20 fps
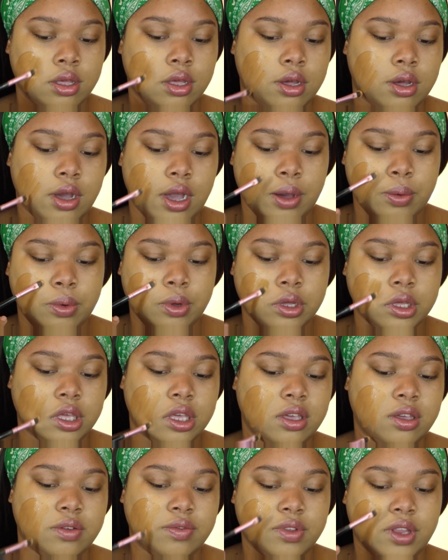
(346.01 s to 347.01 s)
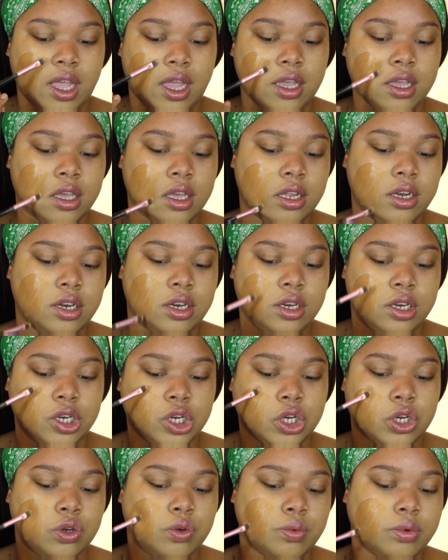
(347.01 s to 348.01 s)
I will give like an
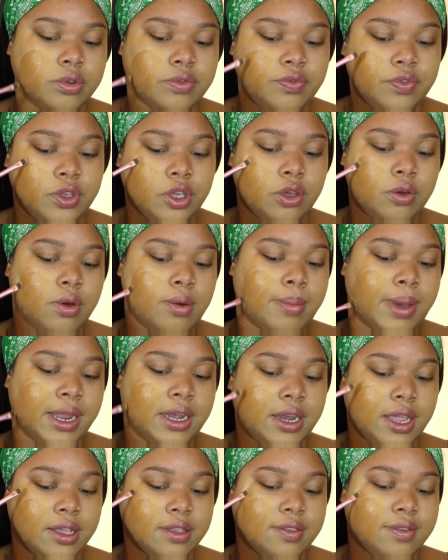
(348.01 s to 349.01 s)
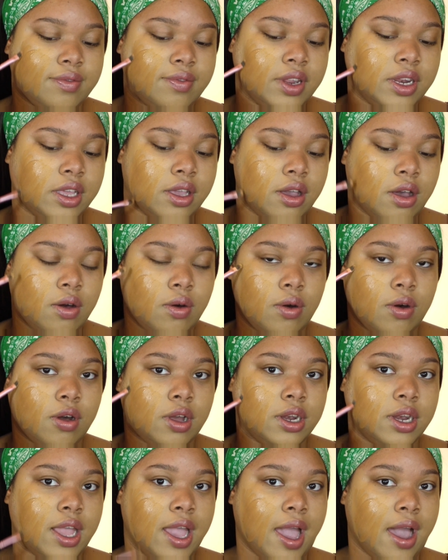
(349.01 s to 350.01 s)
initial review in my next video
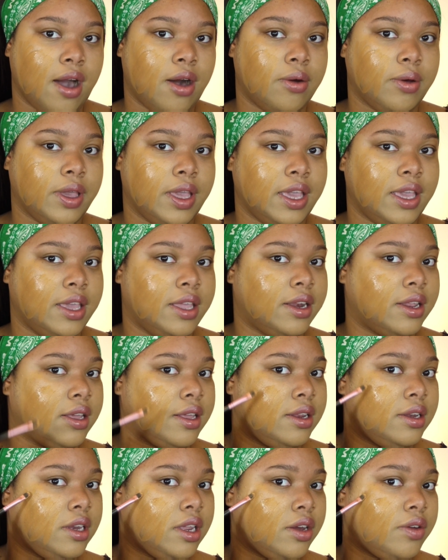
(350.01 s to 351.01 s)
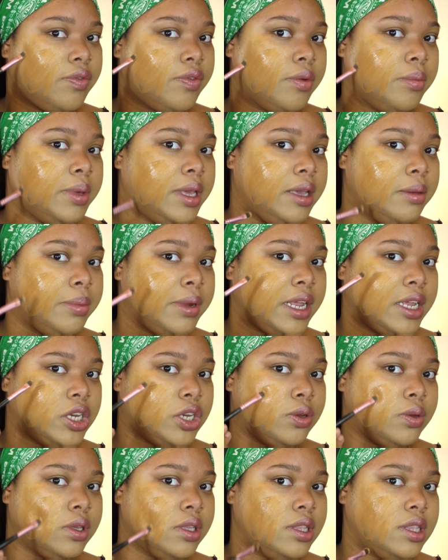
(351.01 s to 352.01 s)
on how it did for me, but as
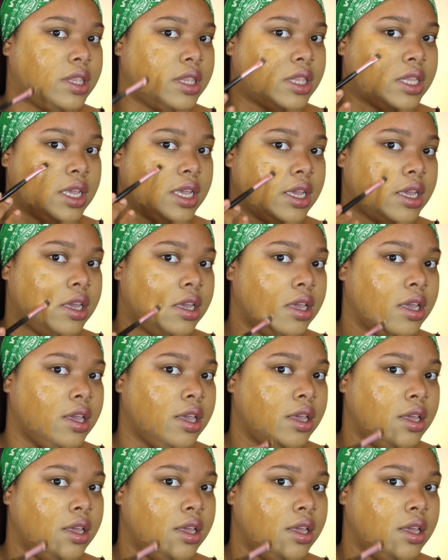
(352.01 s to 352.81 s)
you can see,